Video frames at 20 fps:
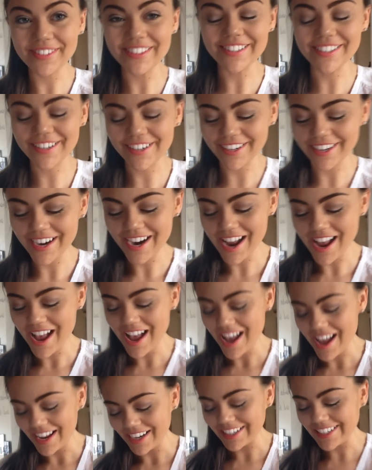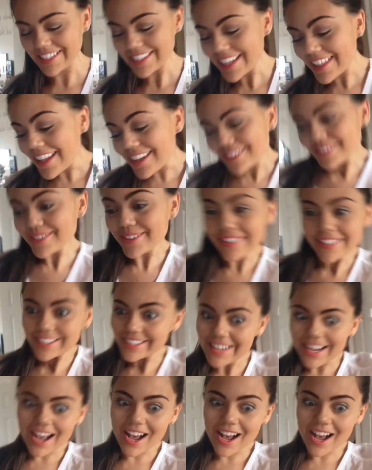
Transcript: so need to get that sorted